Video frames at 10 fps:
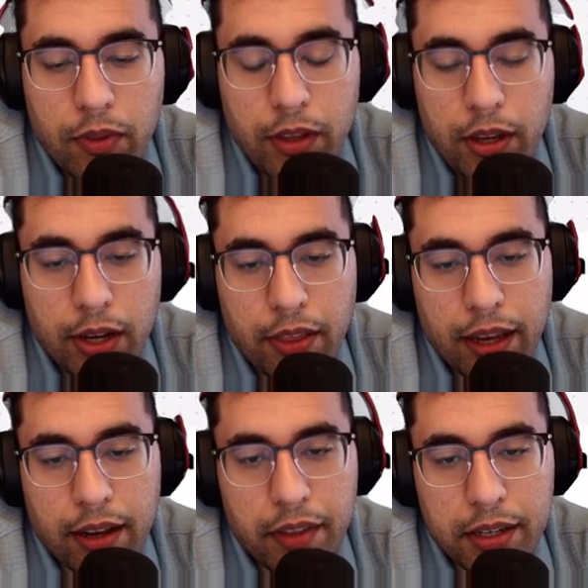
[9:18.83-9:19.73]
You can
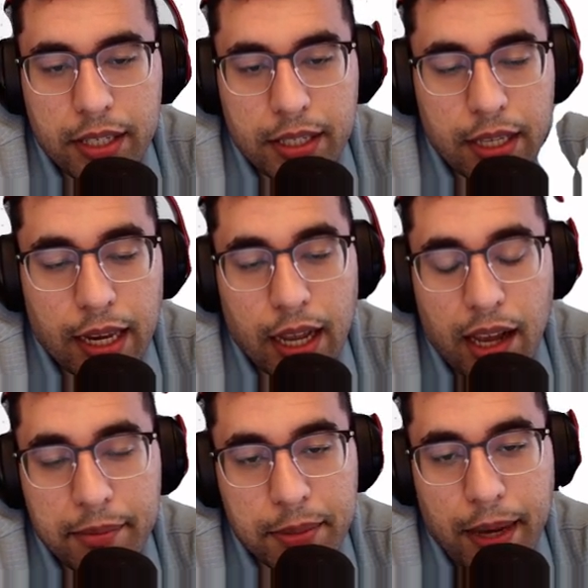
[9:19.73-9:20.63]
think of this as like
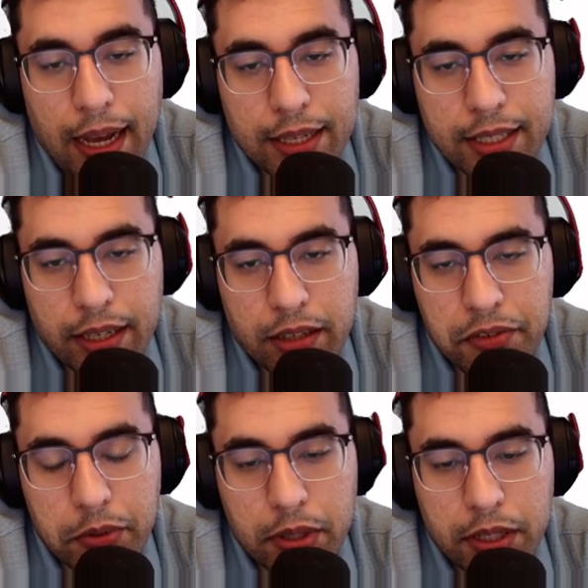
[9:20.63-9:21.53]
HubSpot,
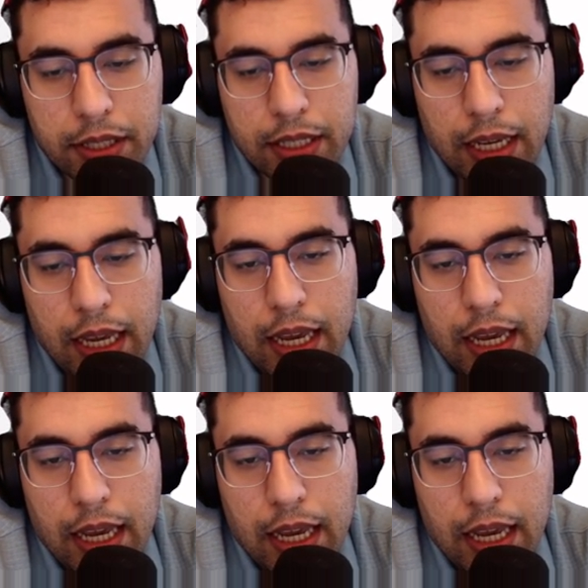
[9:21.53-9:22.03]
Salesforce.